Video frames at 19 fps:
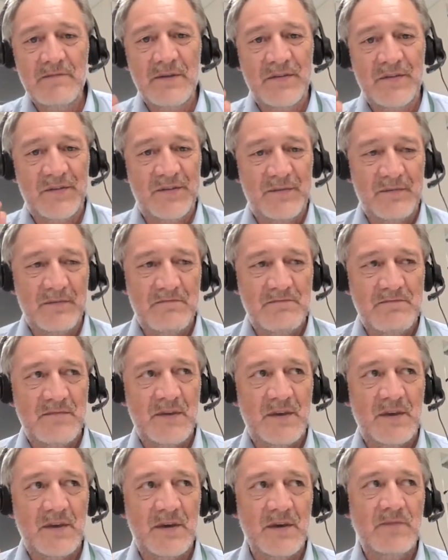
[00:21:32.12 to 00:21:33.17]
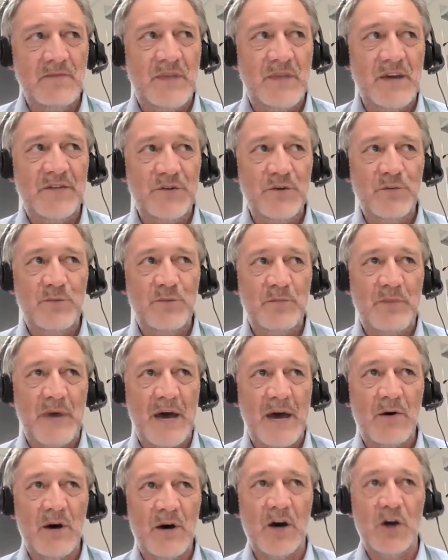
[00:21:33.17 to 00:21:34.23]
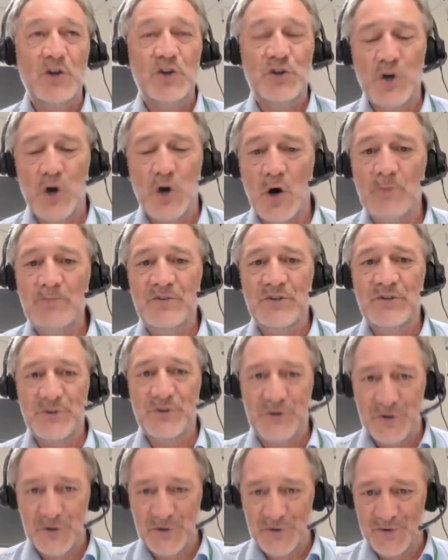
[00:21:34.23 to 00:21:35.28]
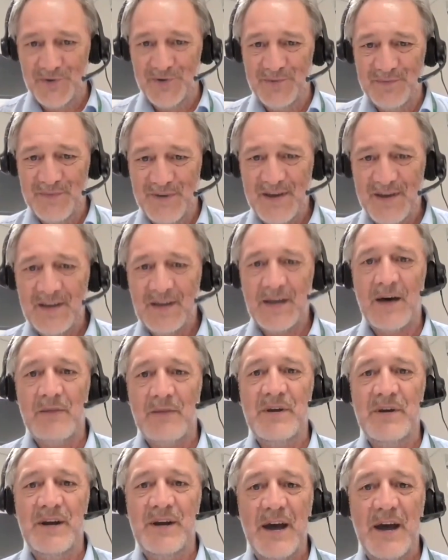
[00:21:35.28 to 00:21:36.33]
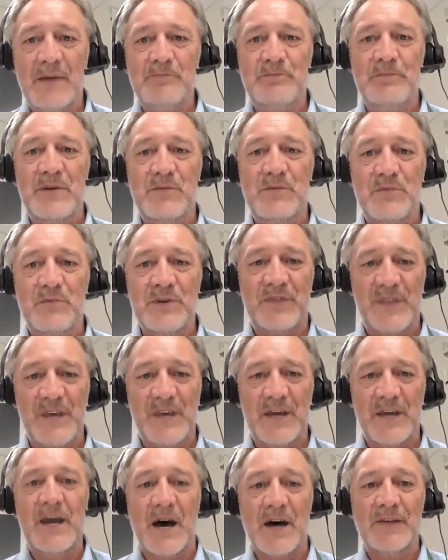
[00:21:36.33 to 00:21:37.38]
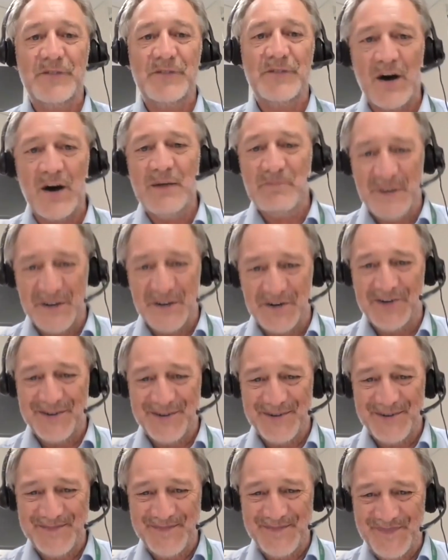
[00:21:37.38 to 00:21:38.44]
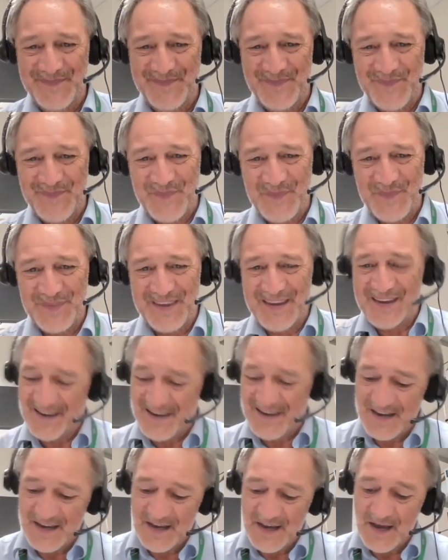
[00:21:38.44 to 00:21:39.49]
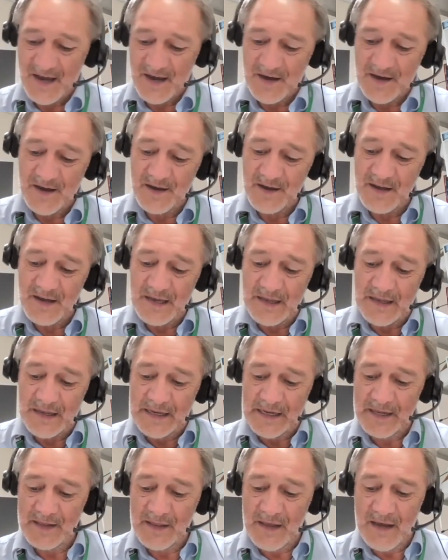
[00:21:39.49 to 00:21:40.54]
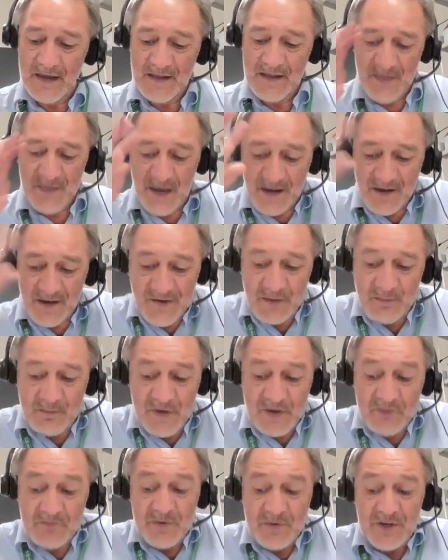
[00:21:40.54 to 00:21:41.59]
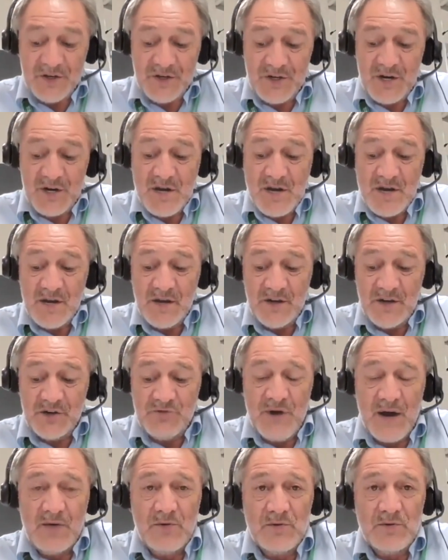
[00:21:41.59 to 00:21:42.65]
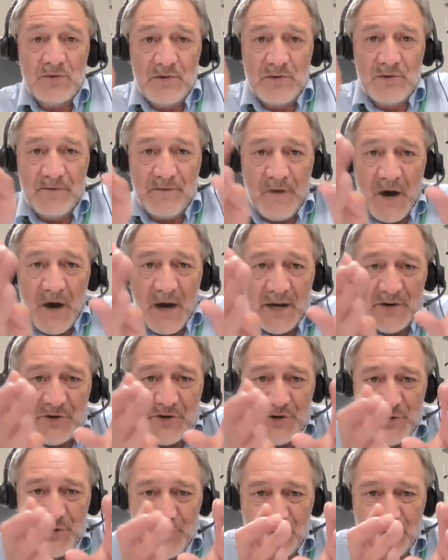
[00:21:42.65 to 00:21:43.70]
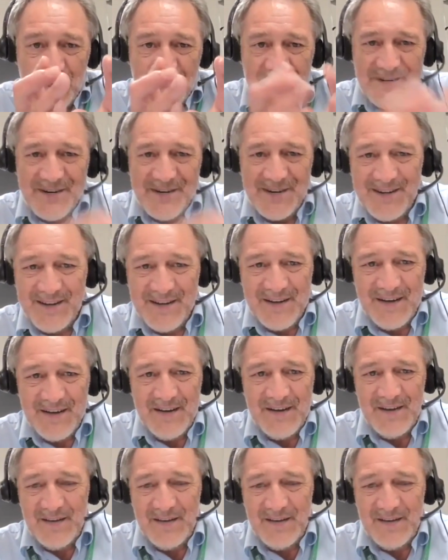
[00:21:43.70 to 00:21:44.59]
give their superpower a job to do. Come and help me with the assignment. They can see big picture, struggle to fine tune it.